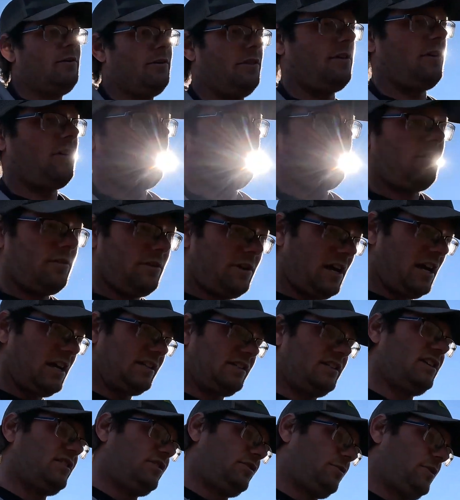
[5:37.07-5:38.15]
with our hay
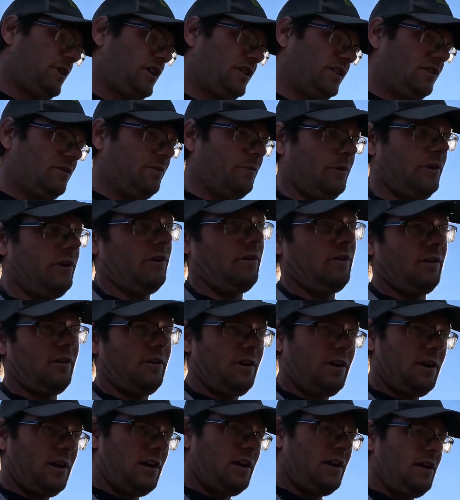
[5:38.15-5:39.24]
situation. We're
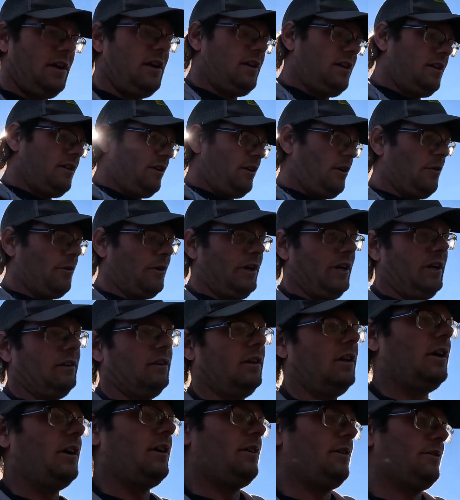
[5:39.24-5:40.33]
going in
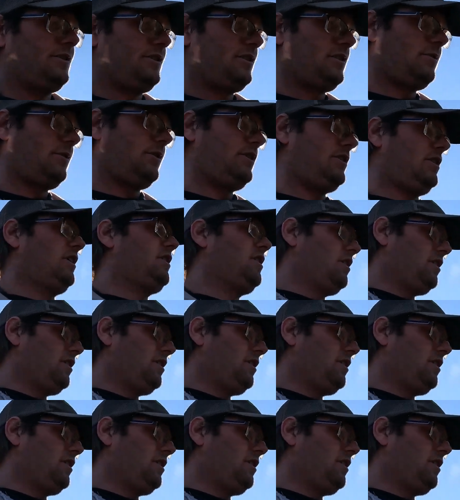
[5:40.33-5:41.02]
low, so we